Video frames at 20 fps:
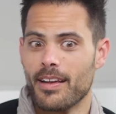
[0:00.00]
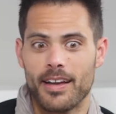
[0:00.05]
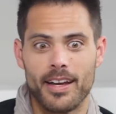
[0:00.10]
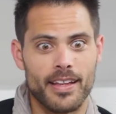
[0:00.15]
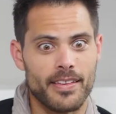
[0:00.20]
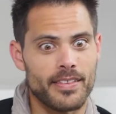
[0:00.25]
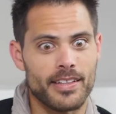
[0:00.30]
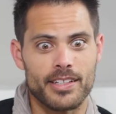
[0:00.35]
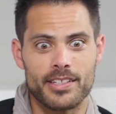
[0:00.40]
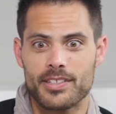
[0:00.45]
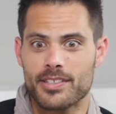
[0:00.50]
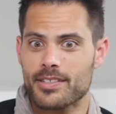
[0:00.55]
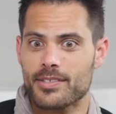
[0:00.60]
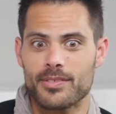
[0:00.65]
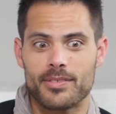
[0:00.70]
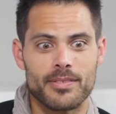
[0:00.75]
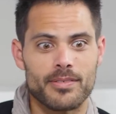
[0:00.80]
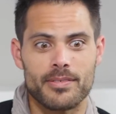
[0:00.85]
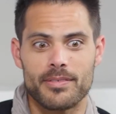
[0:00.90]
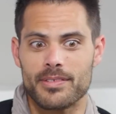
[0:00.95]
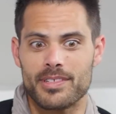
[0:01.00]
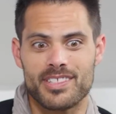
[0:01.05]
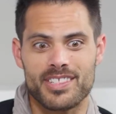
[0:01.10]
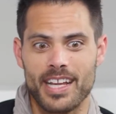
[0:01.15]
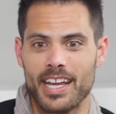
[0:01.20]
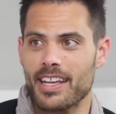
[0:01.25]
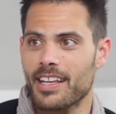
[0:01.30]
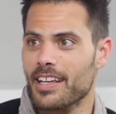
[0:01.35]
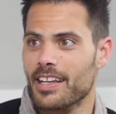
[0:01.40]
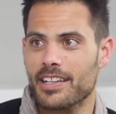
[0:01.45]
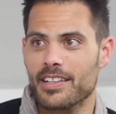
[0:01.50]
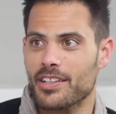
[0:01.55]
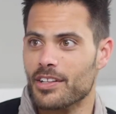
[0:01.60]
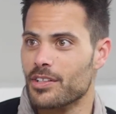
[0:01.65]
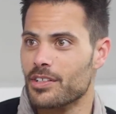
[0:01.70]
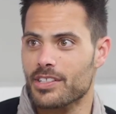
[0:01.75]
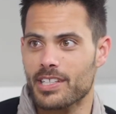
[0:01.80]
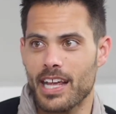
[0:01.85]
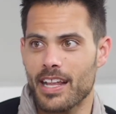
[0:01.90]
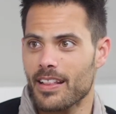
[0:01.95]
And this psychic
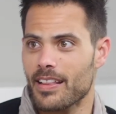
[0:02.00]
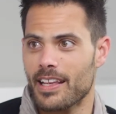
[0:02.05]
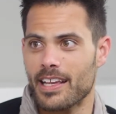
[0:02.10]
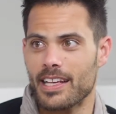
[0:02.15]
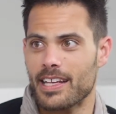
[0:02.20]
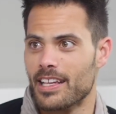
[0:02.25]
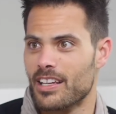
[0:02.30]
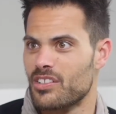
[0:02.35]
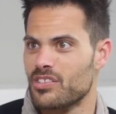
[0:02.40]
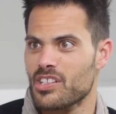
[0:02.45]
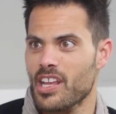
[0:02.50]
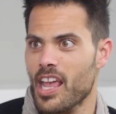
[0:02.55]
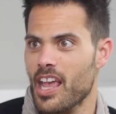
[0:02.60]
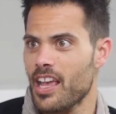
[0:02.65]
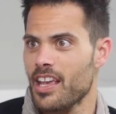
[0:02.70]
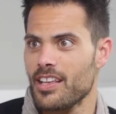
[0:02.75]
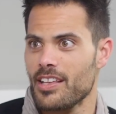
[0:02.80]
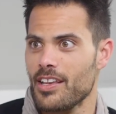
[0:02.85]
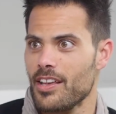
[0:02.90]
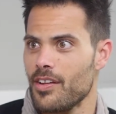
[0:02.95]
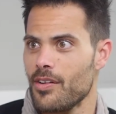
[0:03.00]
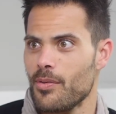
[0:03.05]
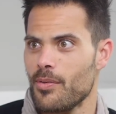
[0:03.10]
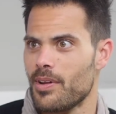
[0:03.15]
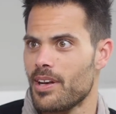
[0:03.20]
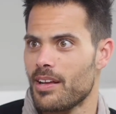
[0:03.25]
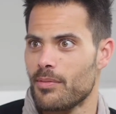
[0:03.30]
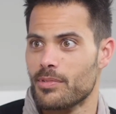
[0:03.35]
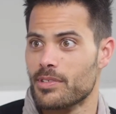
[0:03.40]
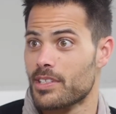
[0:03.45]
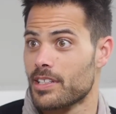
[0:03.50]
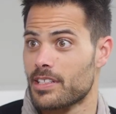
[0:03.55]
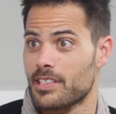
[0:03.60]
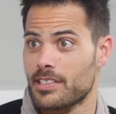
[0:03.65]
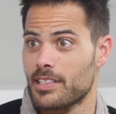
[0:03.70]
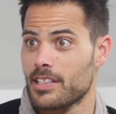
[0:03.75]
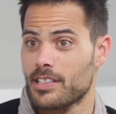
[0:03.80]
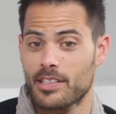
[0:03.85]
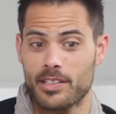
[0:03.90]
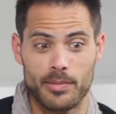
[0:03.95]
little tent lady goes, hey, you. And I was like
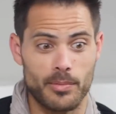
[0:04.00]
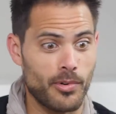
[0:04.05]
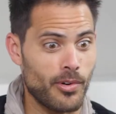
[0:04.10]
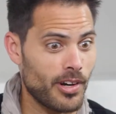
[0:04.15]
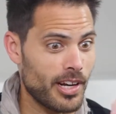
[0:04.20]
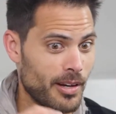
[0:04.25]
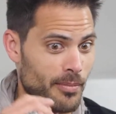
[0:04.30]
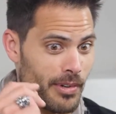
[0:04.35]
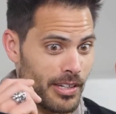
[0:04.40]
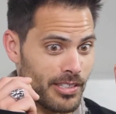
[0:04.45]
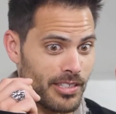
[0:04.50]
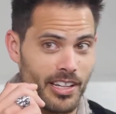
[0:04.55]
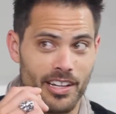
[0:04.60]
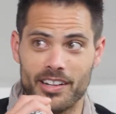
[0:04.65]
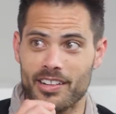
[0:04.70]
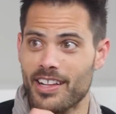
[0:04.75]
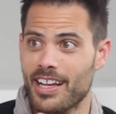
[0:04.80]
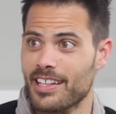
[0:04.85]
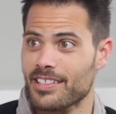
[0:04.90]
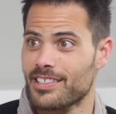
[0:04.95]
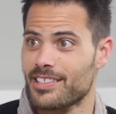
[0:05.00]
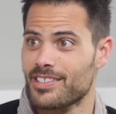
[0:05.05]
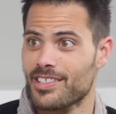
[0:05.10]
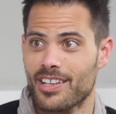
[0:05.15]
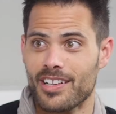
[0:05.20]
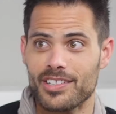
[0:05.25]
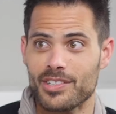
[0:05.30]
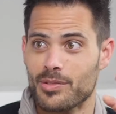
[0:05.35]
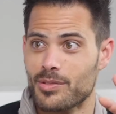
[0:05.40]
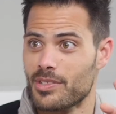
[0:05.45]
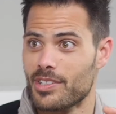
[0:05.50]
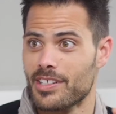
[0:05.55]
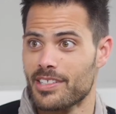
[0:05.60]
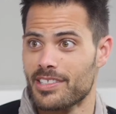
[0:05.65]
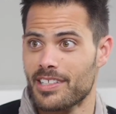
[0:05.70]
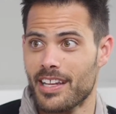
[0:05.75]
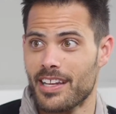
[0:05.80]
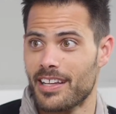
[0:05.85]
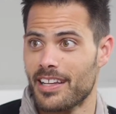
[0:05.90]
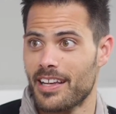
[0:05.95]
6 a.m, my sunglasses on. She was just
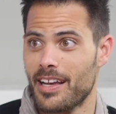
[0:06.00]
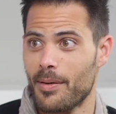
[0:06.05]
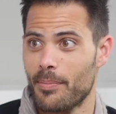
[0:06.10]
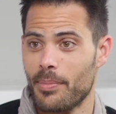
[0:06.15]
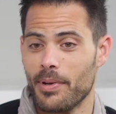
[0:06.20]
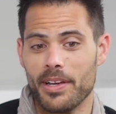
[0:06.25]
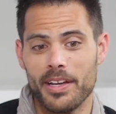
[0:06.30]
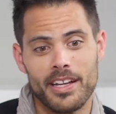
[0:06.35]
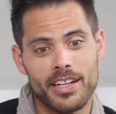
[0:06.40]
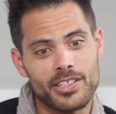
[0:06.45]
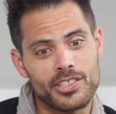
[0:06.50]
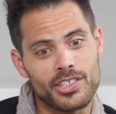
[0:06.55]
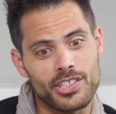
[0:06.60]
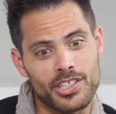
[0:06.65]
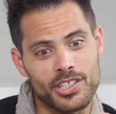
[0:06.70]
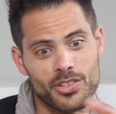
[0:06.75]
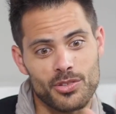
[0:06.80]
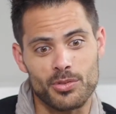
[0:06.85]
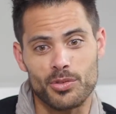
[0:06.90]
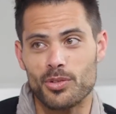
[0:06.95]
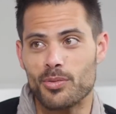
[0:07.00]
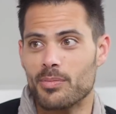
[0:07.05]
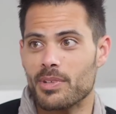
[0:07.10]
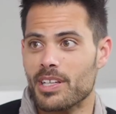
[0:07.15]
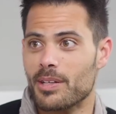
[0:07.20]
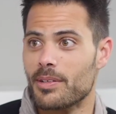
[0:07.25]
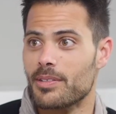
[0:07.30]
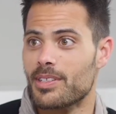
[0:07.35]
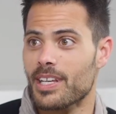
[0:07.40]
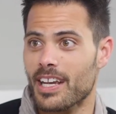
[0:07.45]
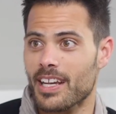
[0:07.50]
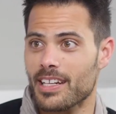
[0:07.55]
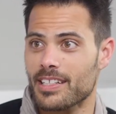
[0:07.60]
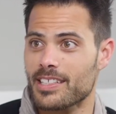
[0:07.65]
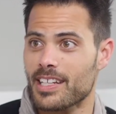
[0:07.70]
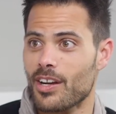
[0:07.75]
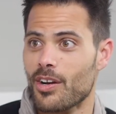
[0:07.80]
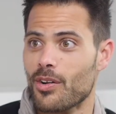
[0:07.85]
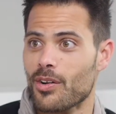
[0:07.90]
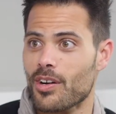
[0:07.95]
setting up. She threw me a deck of
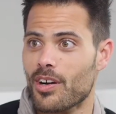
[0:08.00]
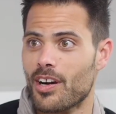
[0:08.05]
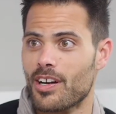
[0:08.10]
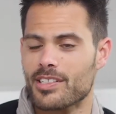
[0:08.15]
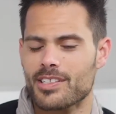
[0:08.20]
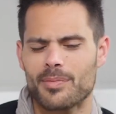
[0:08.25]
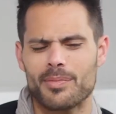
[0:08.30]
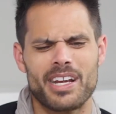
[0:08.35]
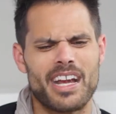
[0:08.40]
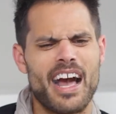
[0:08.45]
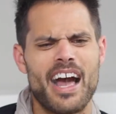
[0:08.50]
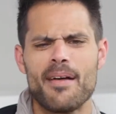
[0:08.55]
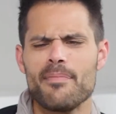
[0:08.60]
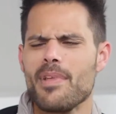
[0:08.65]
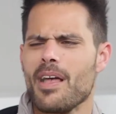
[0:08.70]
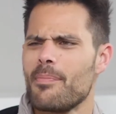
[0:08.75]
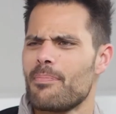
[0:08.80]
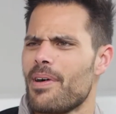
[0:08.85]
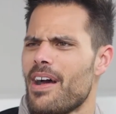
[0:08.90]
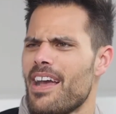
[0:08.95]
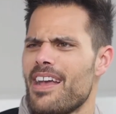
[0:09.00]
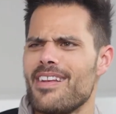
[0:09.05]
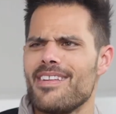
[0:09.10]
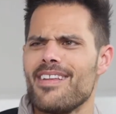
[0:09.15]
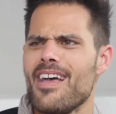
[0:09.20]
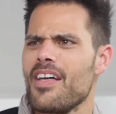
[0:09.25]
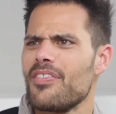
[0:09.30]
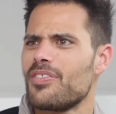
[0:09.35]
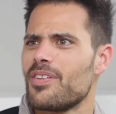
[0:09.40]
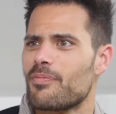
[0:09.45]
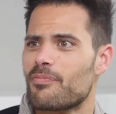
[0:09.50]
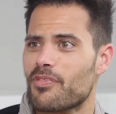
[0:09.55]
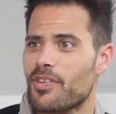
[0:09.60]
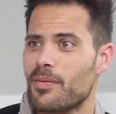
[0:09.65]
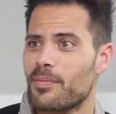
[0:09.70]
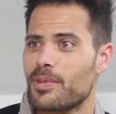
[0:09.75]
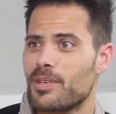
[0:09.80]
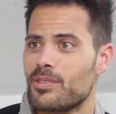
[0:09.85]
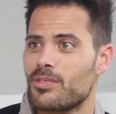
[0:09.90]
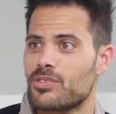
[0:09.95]
tarot cards. I'm like, I'm not buying nothing
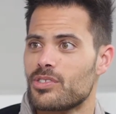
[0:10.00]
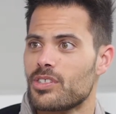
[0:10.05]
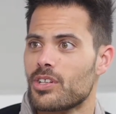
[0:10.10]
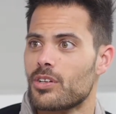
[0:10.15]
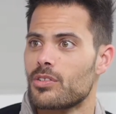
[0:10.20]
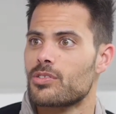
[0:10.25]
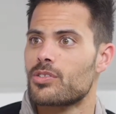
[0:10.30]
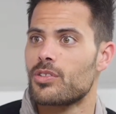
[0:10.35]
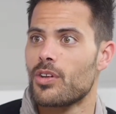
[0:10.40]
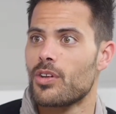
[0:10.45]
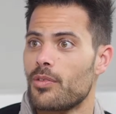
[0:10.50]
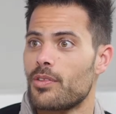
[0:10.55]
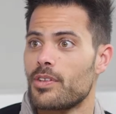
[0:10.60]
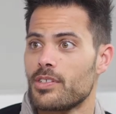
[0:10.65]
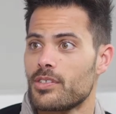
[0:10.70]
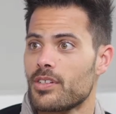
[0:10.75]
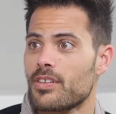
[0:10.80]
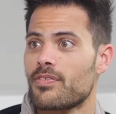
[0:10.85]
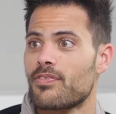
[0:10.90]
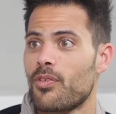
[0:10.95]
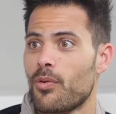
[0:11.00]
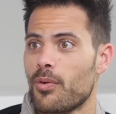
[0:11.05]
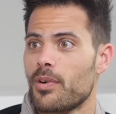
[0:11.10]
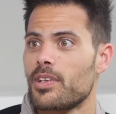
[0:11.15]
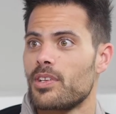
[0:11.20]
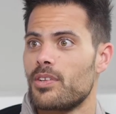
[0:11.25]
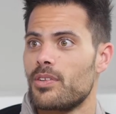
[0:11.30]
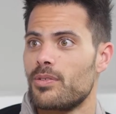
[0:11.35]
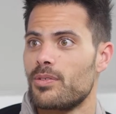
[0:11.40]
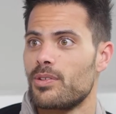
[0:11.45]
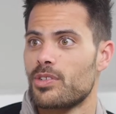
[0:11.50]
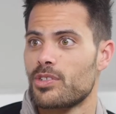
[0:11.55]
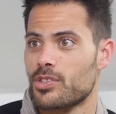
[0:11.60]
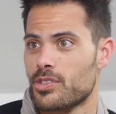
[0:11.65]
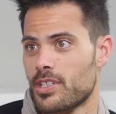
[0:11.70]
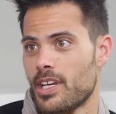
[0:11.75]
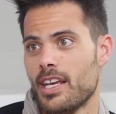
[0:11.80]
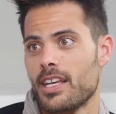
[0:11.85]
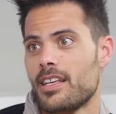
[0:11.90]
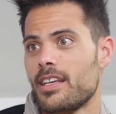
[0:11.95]
from you. And she goes, these are for you. You're
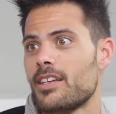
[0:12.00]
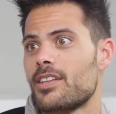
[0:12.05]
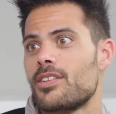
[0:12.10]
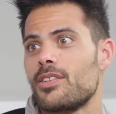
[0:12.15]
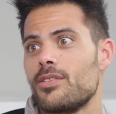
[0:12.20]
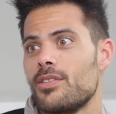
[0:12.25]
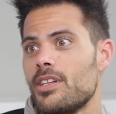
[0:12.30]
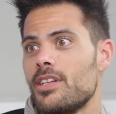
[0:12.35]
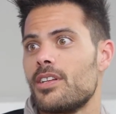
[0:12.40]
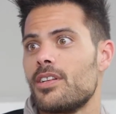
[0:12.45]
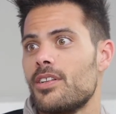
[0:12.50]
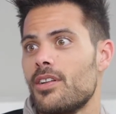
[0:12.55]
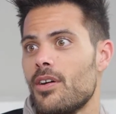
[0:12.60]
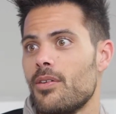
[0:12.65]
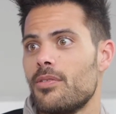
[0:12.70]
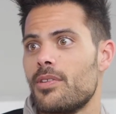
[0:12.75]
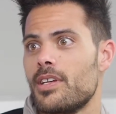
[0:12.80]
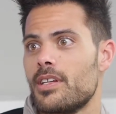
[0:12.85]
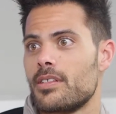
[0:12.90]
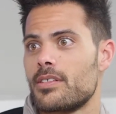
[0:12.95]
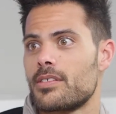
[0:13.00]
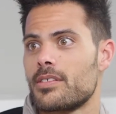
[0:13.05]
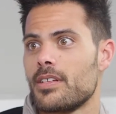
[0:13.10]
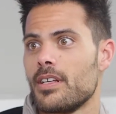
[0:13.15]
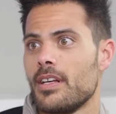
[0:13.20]
psychic. You need to know this.